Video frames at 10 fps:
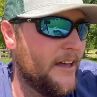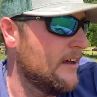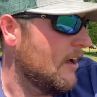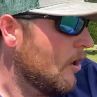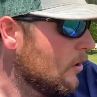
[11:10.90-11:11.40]

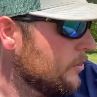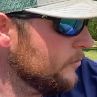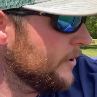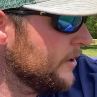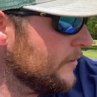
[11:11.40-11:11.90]
All
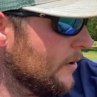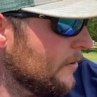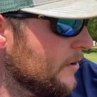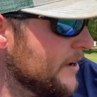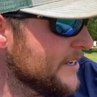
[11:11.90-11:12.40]
3 of
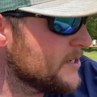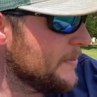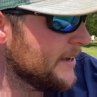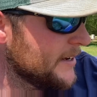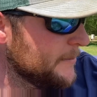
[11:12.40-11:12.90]
our
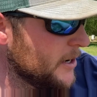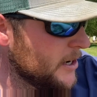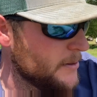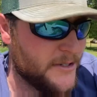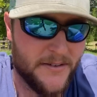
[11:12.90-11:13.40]
expecting
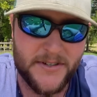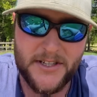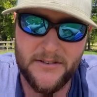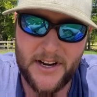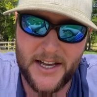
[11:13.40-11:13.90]
moms have
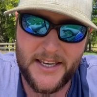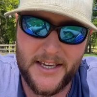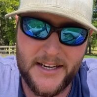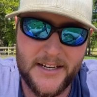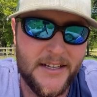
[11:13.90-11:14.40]
still not
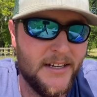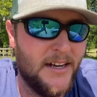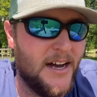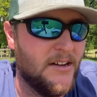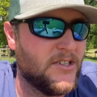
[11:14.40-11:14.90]
kidded.
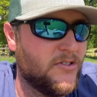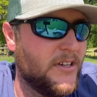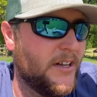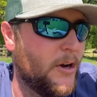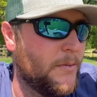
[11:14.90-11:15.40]
I was
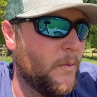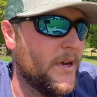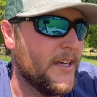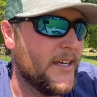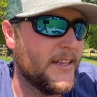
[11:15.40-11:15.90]
really hoping
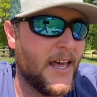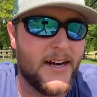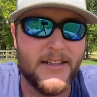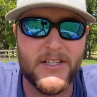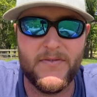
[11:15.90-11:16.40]
we could get
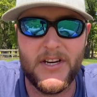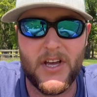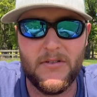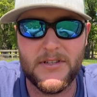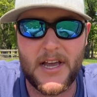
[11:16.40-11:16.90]
that in this
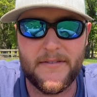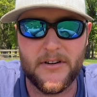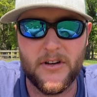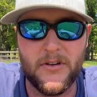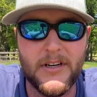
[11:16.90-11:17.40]
video this
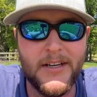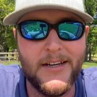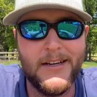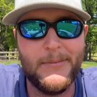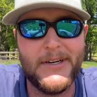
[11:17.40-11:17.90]
afternoon,
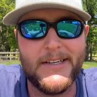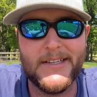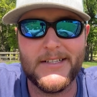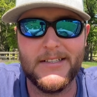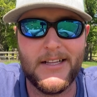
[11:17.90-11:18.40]
but it
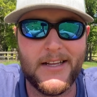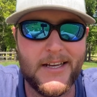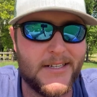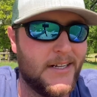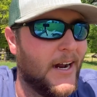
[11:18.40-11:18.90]
doesn't look like
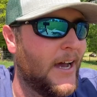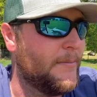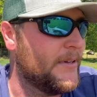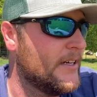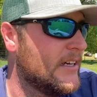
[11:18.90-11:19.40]
that's gonna
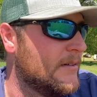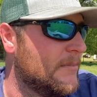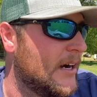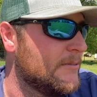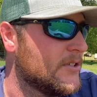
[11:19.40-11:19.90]
happen.
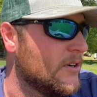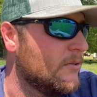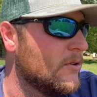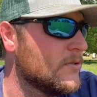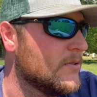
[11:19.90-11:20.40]
But I'm just gonna
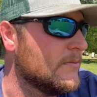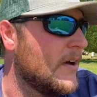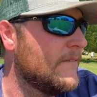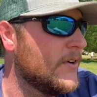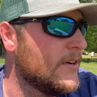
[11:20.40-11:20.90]
roll some
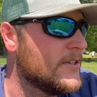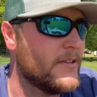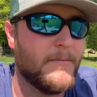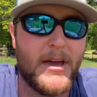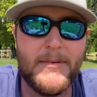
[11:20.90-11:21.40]
footage
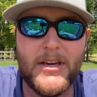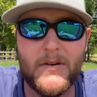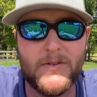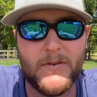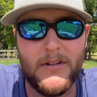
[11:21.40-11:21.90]
of the baby
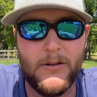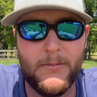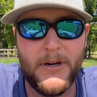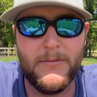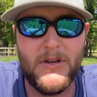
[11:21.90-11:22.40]
goats with a
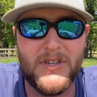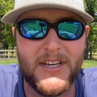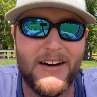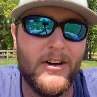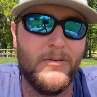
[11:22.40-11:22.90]
little bit of
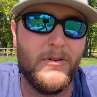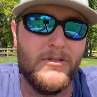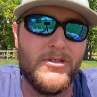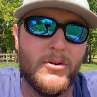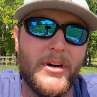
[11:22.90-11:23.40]
music, and I hope
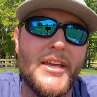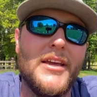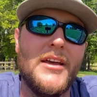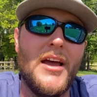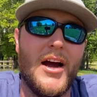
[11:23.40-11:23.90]
you enjoy.
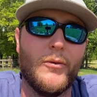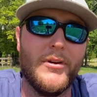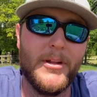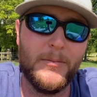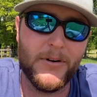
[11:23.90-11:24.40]
I
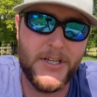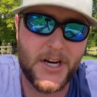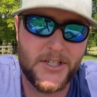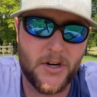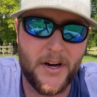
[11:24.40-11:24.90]
really
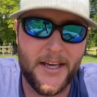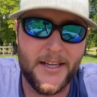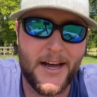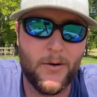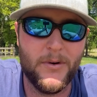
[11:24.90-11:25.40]
appreciate y'all
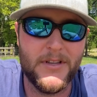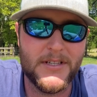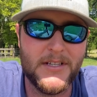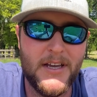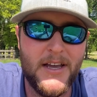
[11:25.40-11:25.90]
hanging out with us.